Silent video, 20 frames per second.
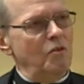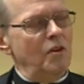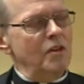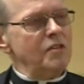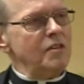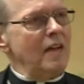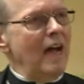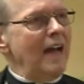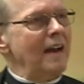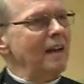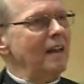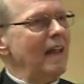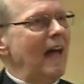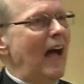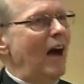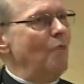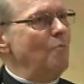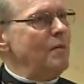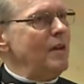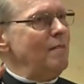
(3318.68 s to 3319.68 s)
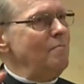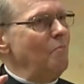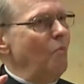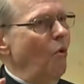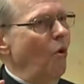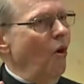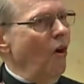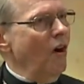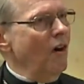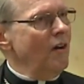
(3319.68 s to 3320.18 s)
does not allow me
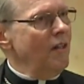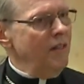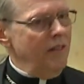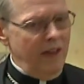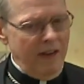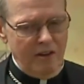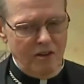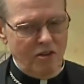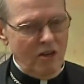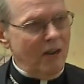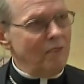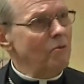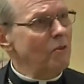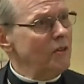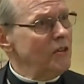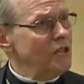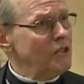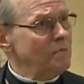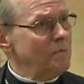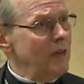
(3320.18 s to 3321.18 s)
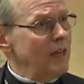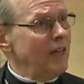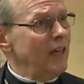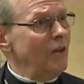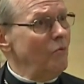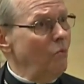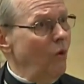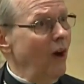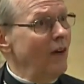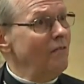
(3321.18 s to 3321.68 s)
more than, generally
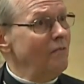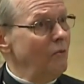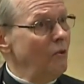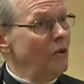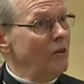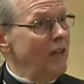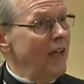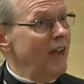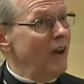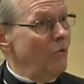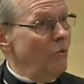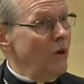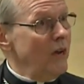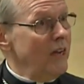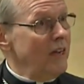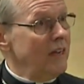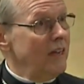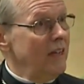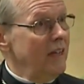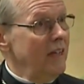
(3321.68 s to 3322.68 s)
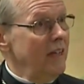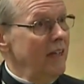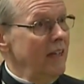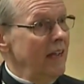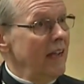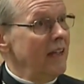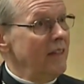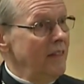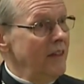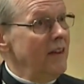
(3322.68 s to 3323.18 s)
speaking, one full day a week
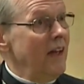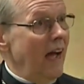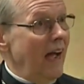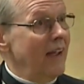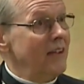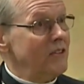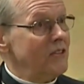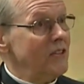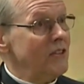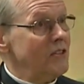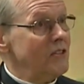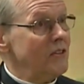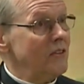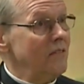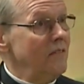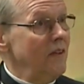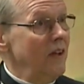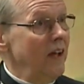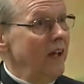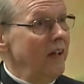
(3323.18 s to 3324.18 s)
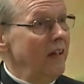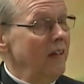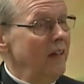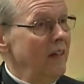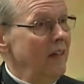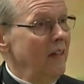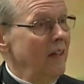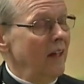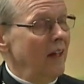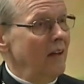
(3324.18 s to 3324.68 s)
in the Diocese of,
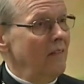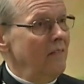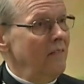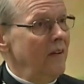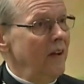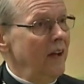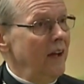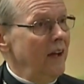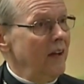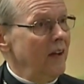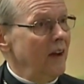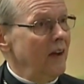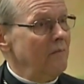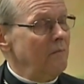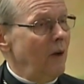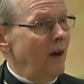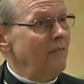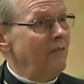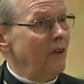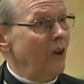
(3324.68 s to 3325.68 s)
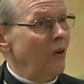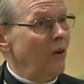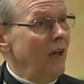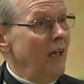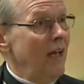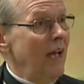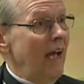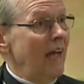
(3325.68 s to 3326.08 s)
uh, of, uh, of, Buffalo.